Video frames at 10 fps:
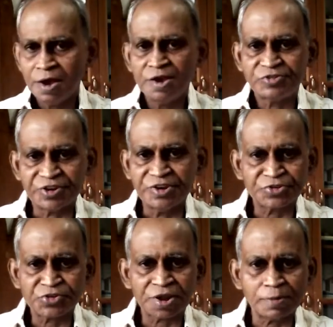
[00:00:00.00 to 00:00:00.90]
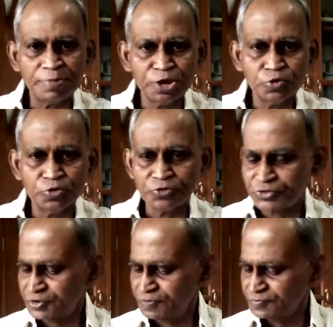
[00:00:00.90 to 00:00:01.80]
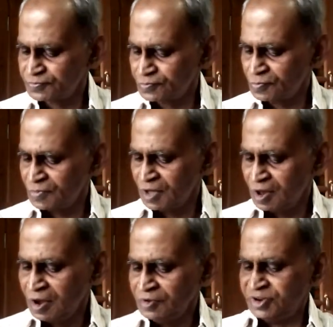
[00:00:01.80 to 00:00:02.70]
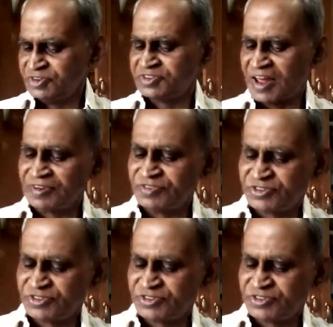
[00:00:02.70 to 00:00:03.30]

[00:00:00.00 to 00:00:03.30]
She isn't amused. She stands